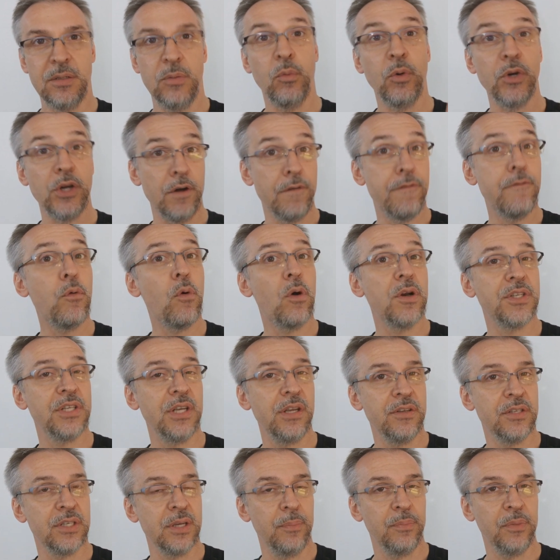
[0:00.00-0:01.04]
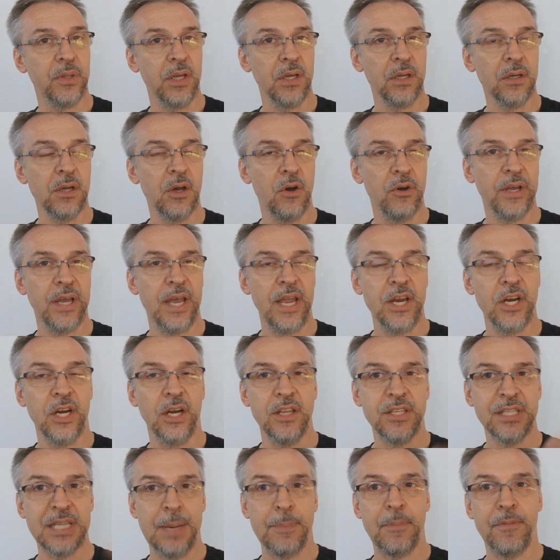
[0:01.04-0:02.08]
where you're forcing something. Okay, you're
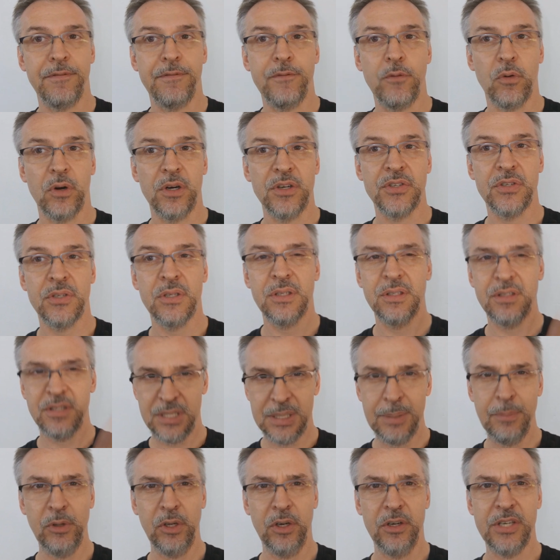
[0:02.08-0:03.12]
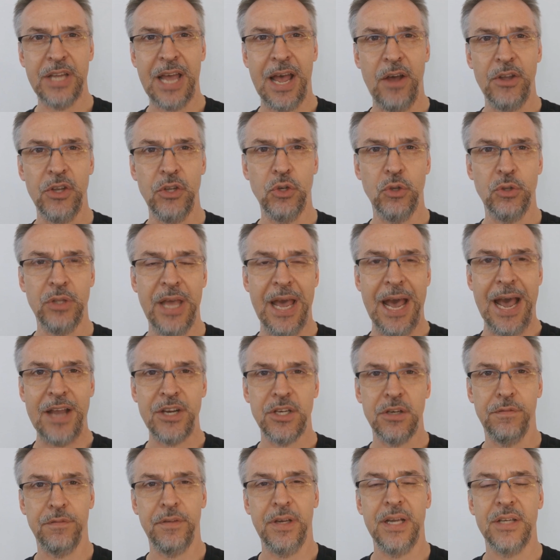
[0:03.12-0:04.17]
going to set up force, similar to how you do the
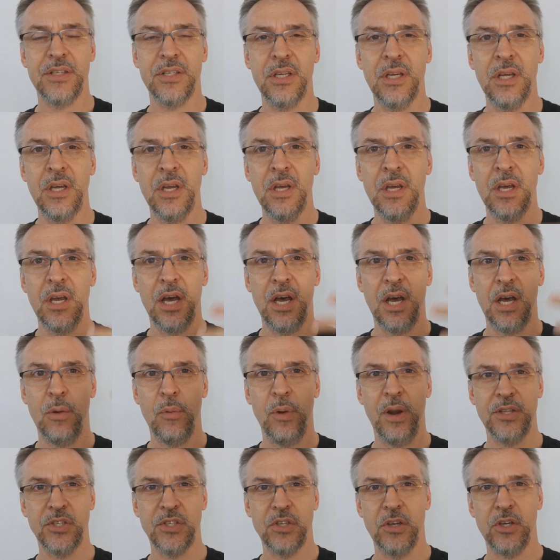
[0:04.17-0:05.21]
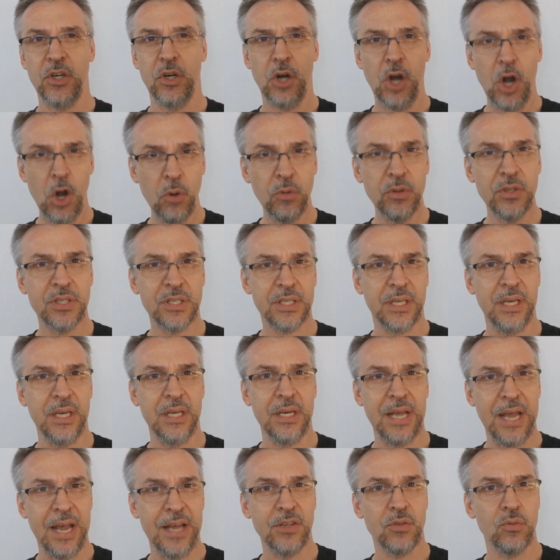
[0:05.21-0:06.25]
ash effect uh, when it's on your own
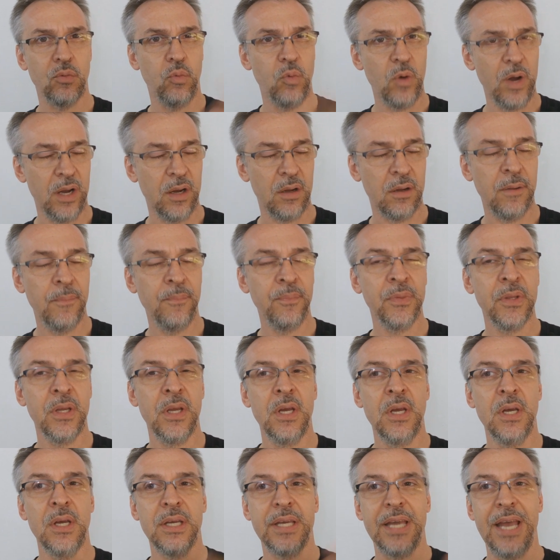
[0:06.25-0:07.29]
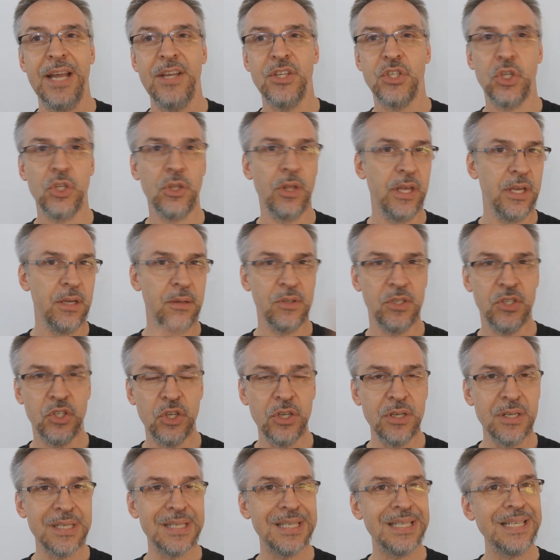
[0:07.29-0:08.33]
skin as well. Okay, so they
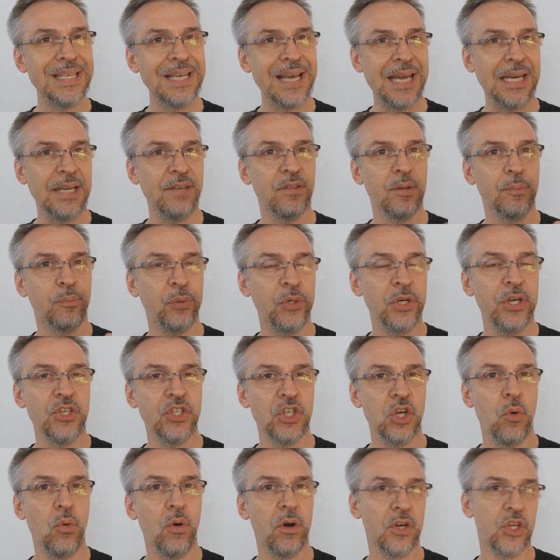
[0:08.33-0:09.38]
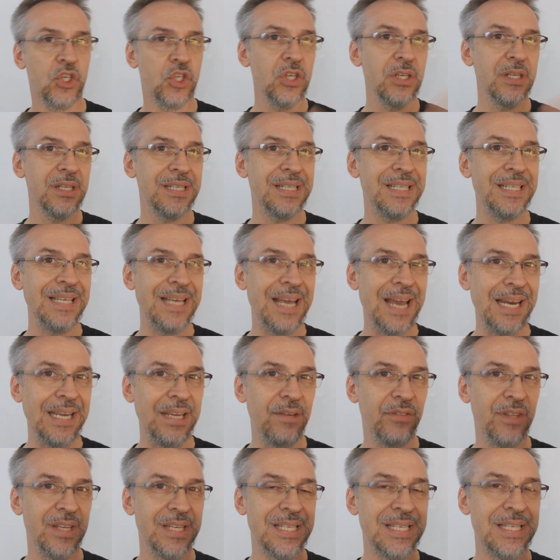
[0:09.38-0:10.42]
shouldn't see any of the pre-show work. Shouldn't see any
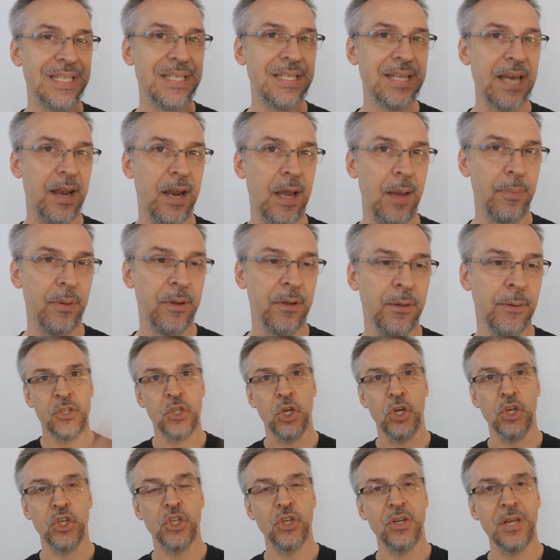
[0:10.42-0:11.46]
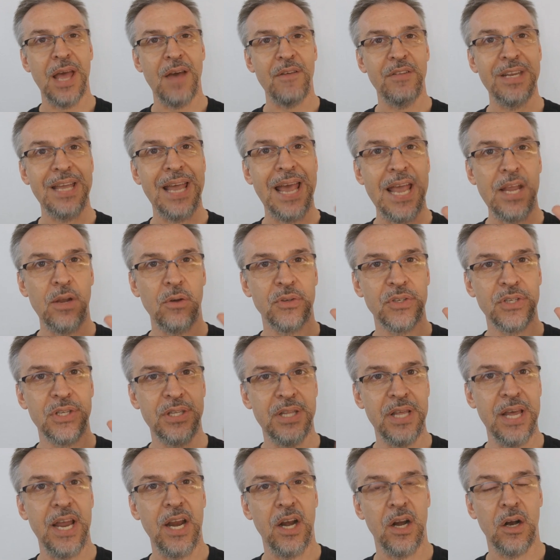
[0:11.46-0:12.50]
of the setup. So you shouldn't have any angles
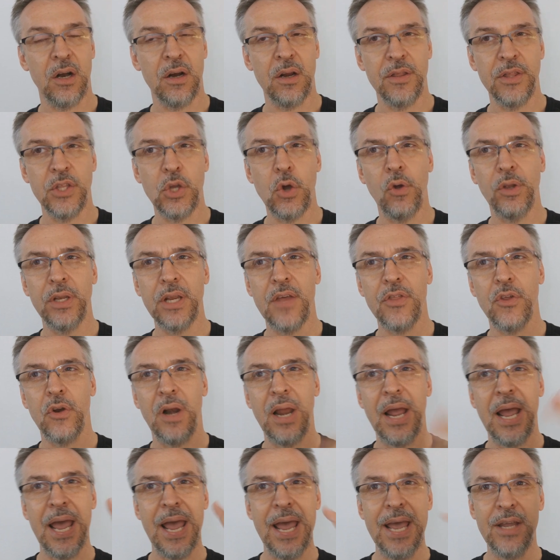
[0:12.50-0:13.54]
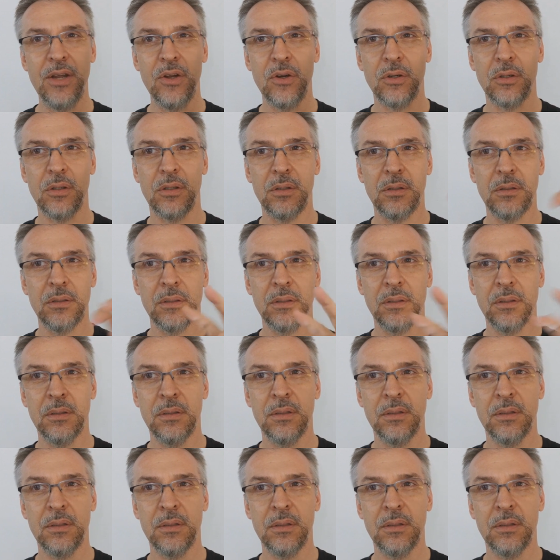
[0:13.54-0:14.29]
there. The only other angle